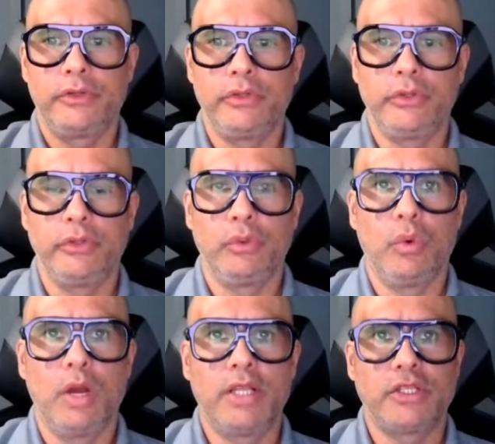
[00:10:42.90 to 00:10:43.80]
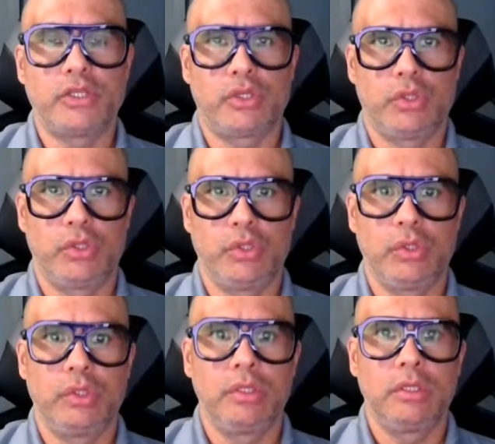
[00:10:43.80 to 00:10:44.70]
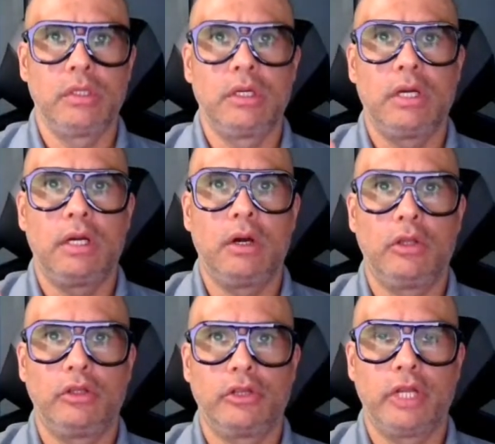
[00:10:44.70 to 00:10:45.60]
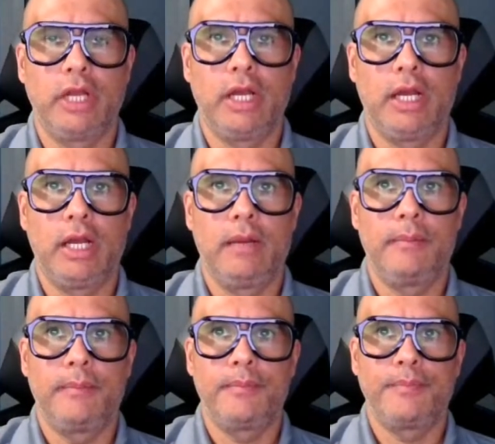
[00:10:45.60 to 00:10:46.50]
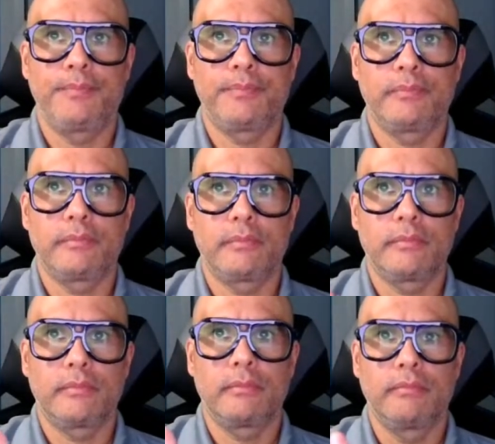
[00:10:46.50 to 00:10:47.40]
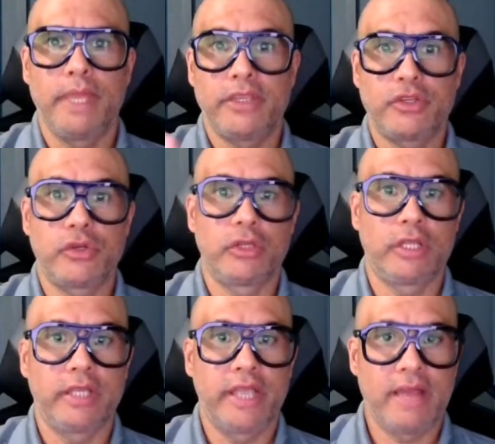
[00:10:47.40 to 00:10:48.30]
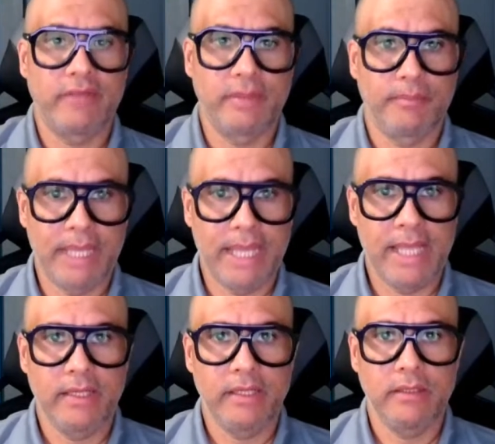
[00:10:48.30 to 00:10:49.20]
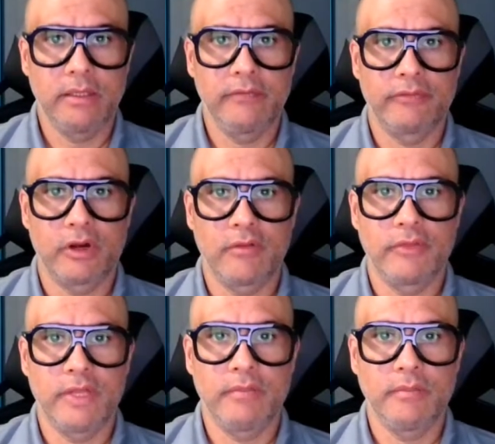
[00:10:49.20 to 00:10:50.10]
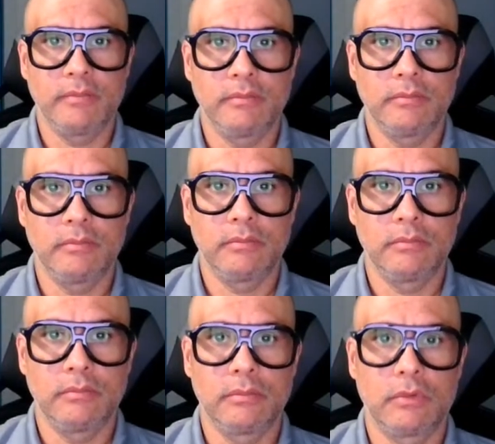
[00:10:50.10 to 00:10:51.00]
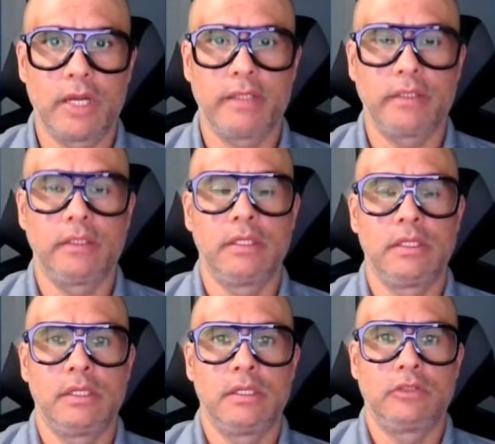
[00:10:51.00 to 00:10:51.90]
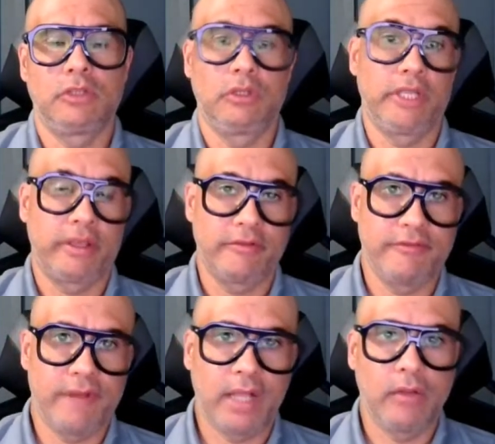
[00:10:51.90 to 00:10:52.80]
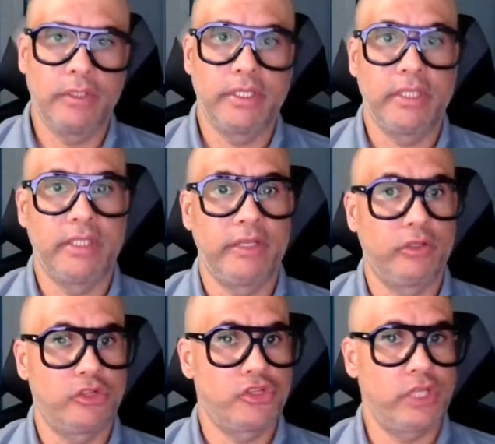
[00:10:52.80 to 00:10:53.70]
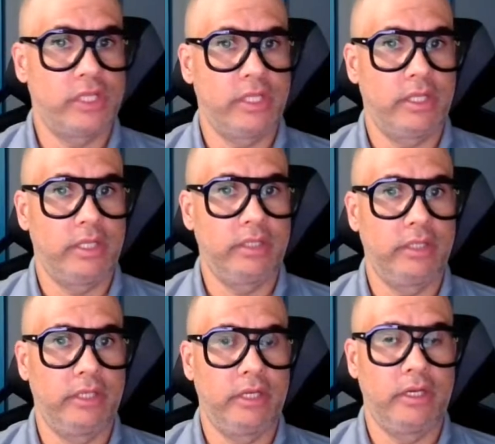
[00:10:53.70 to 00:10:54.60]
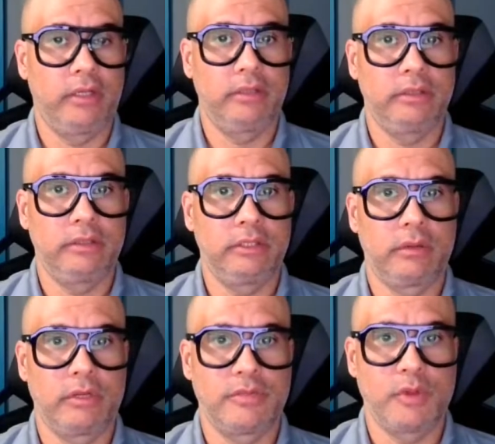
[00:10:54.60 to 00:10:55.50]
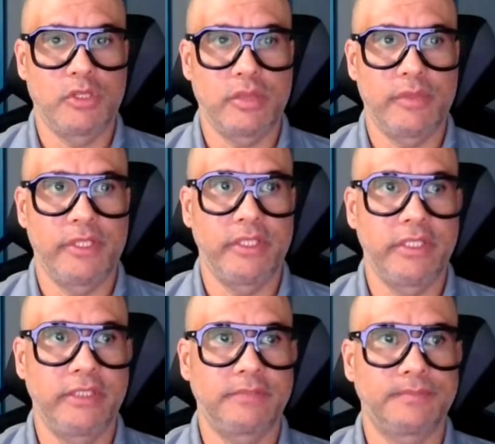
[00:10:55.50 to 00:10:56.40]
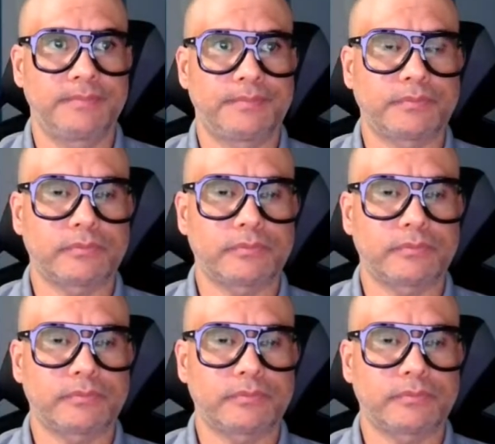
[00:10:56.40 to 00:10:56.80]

you want to under make sure that they have the plan in front of them, right? So they can follow it and they understand their responsibilities.